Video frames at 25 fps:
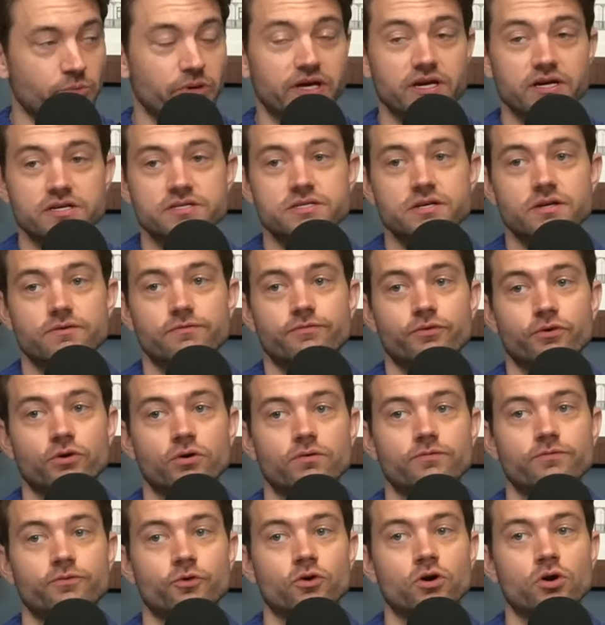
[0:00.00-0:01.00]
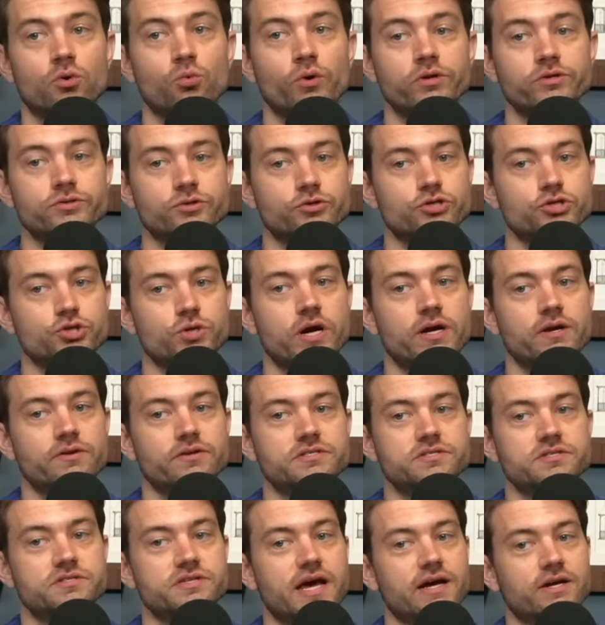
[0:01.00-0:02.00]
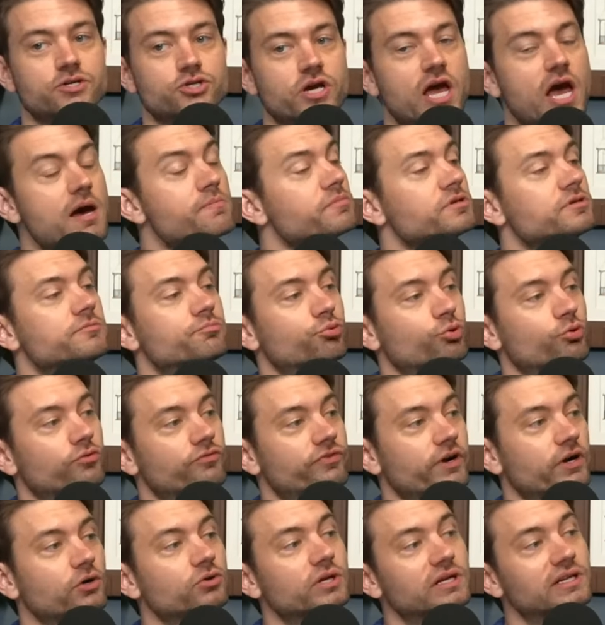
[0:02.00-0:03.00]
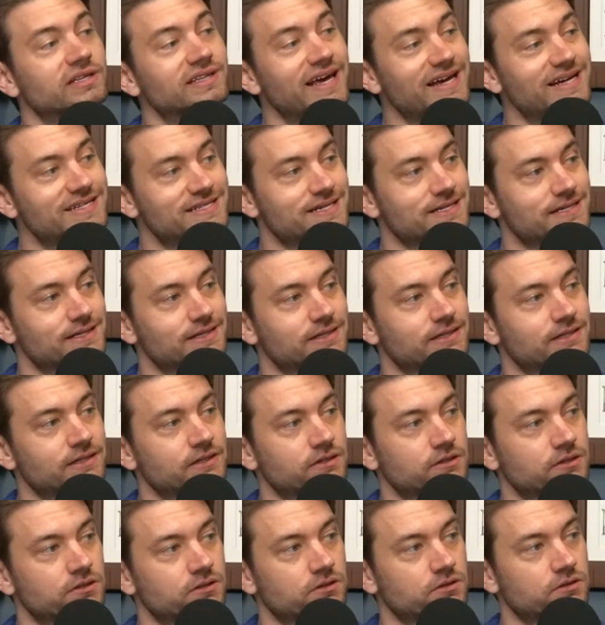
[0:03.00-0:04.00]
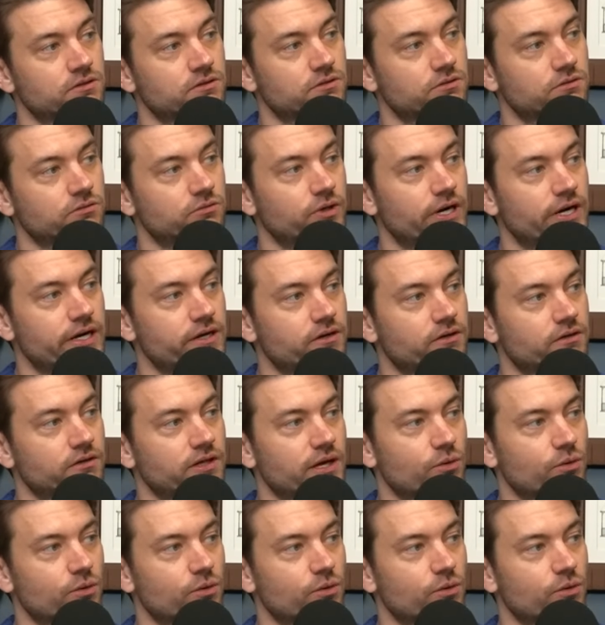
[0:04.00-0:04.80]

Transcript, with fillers: because for a winter trend, this has actually happened fairly late. Yeah. Right.